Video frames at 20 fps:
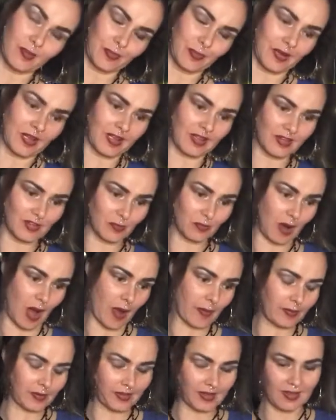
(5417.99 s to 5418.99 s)
but you
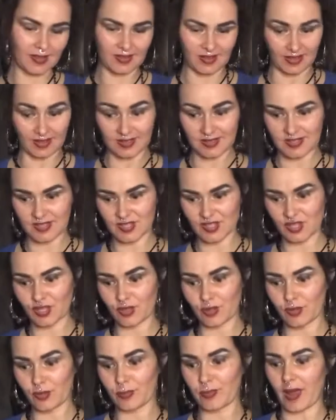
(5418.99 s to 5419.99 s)
probably clicked
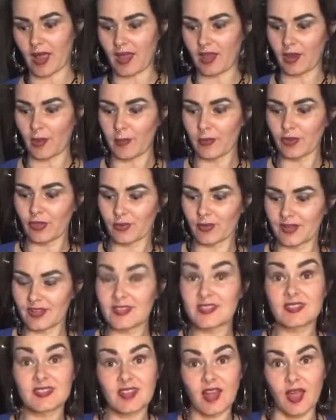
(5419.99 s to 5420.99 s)
to pile number
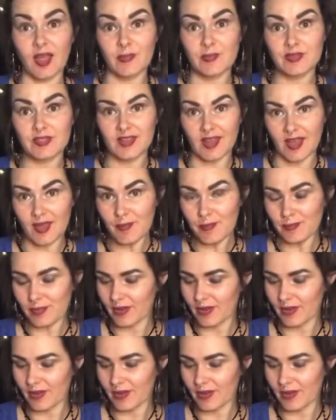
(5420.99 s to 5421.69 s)
3's timestamp.